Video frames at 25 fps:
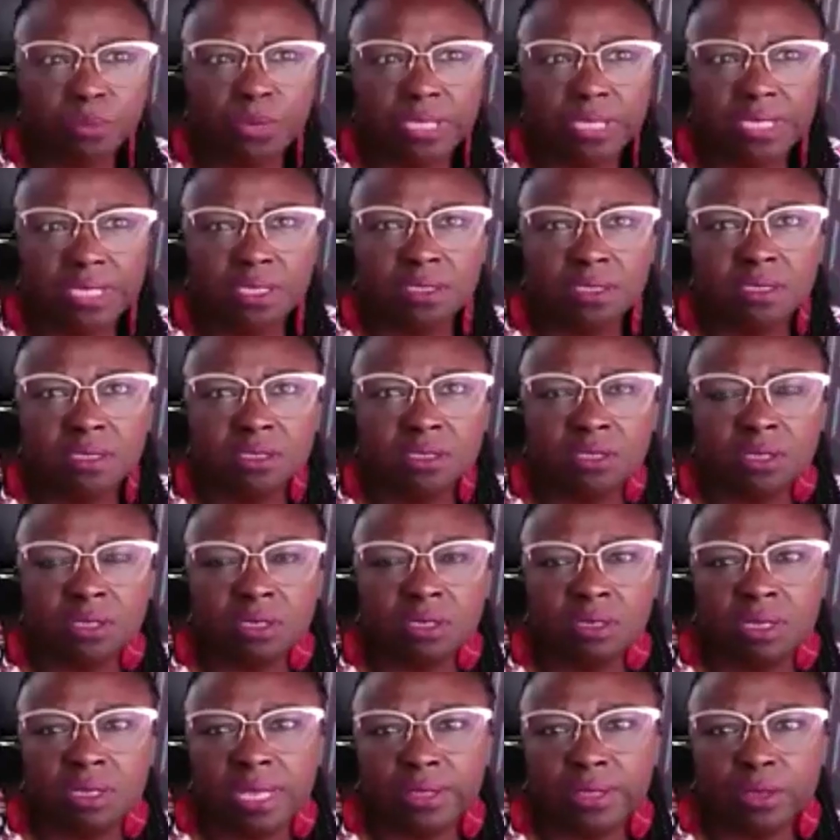means
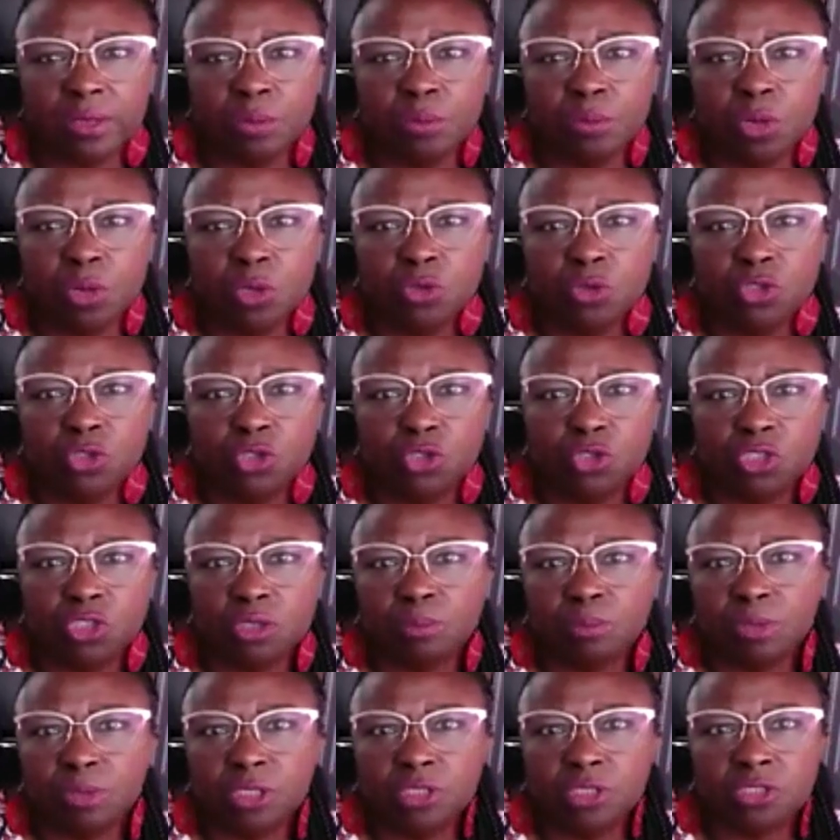that the most you
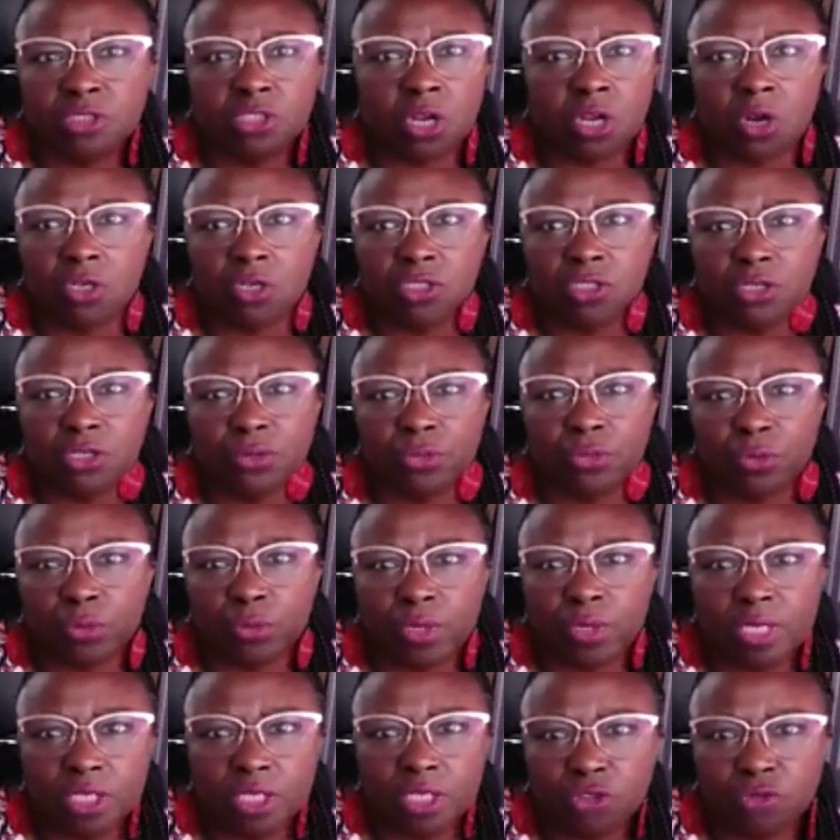should be charging
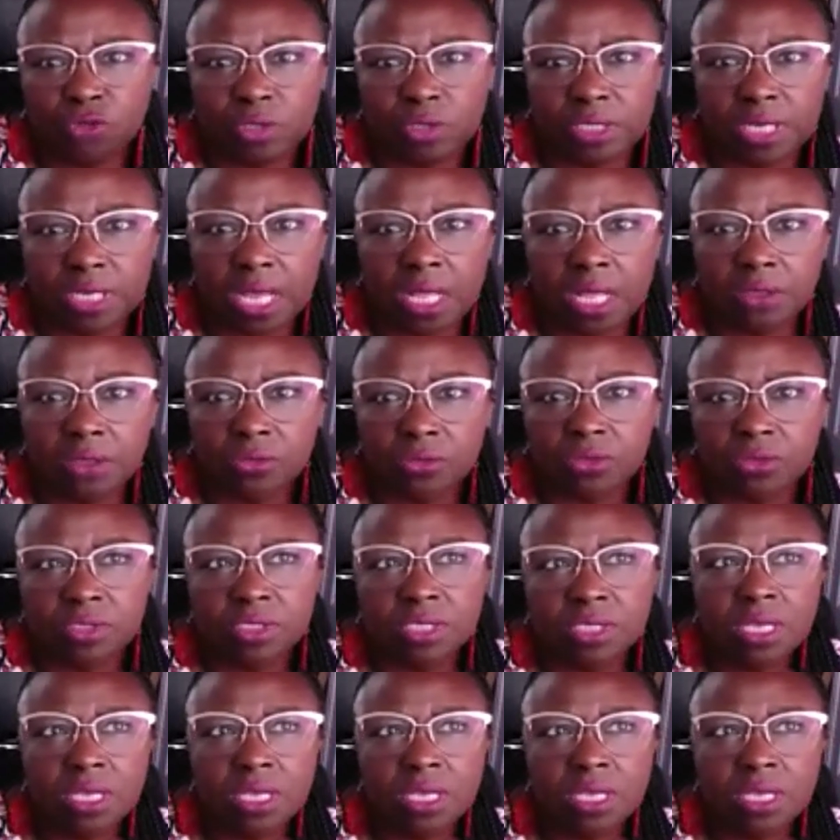$300.